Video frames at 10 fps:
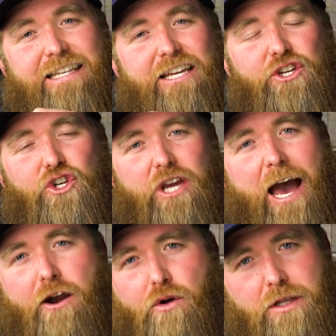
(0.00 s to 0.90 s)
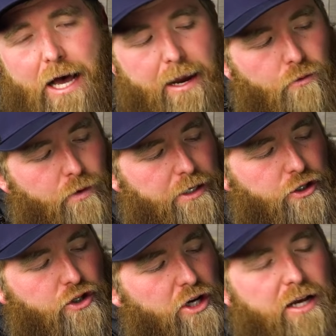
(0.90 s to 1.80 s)
the Shadowlight. We
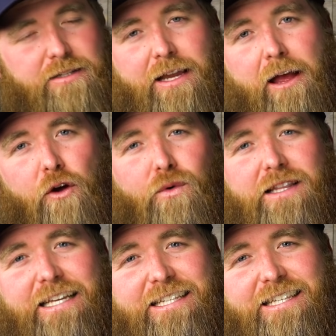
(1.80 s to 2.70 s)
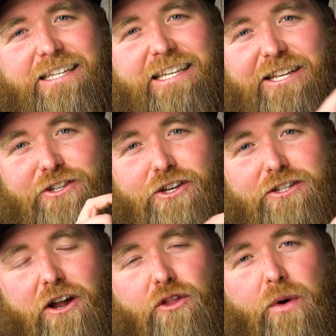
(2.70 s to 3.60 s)
just released this. It
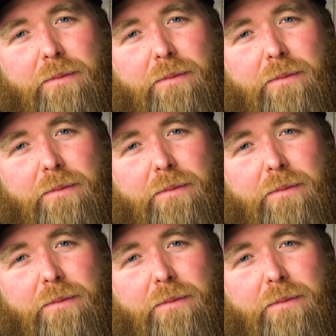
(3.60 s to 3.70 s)
just got on the